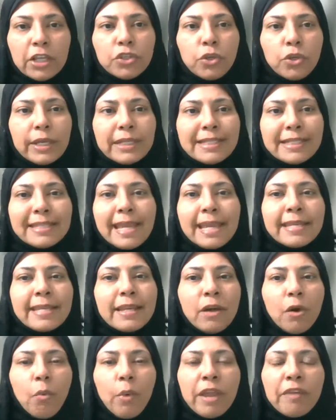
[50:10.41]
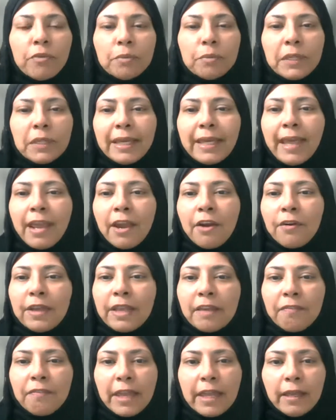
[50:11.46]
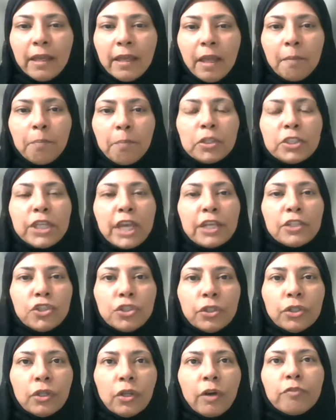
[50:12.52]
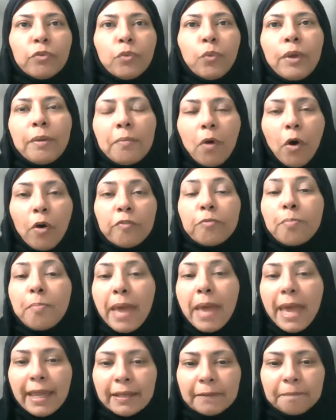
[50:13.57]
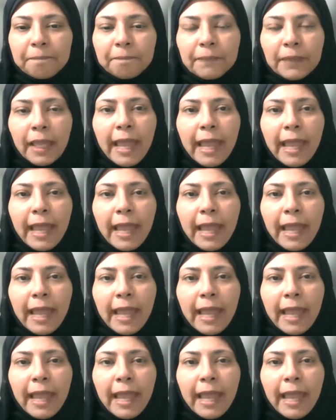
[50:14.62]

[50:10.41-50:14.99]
So it's taking away from the caregiving potential of men.